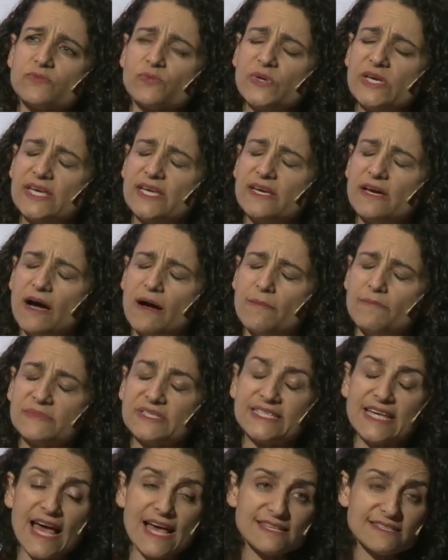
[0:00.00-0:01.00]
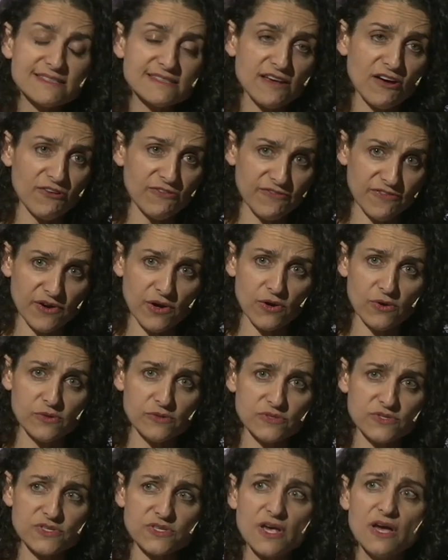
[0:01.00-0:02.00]
we um, test cell
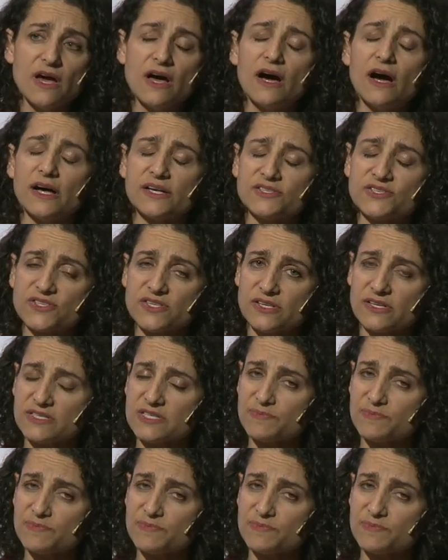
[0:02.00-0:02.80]
phones, a, a